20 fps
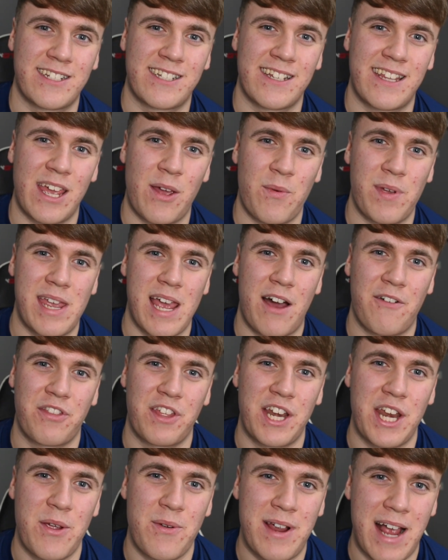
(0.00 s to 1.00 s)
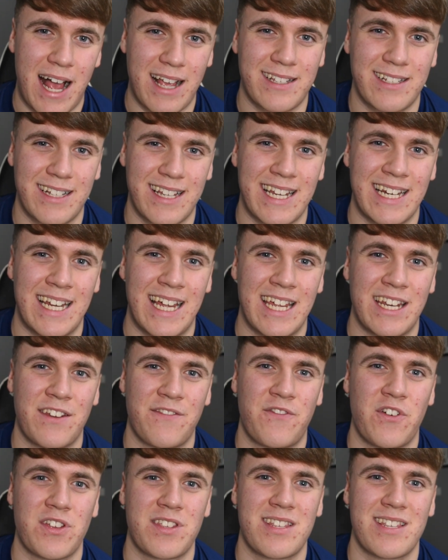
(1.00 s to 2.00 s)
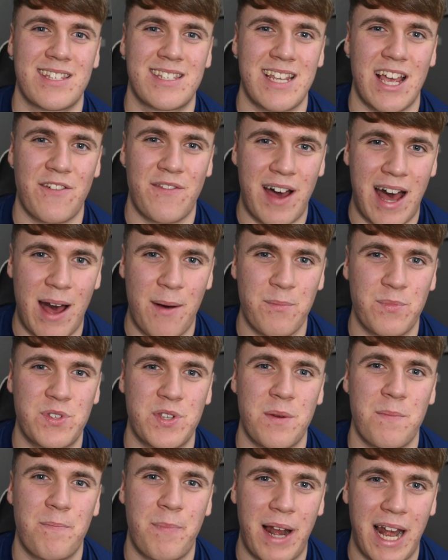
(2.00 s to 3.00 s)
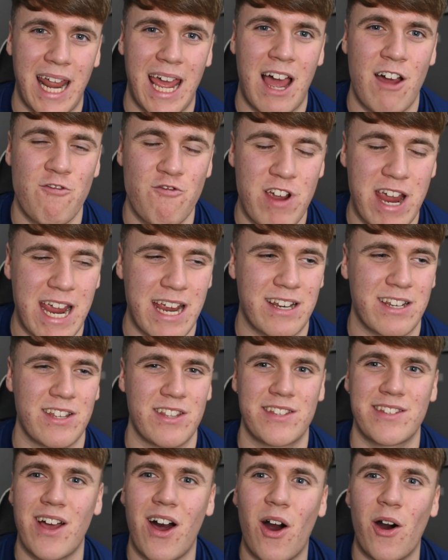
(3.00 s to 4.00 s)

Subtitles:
Today we're here after Newcastle United versus Southampton player ratings.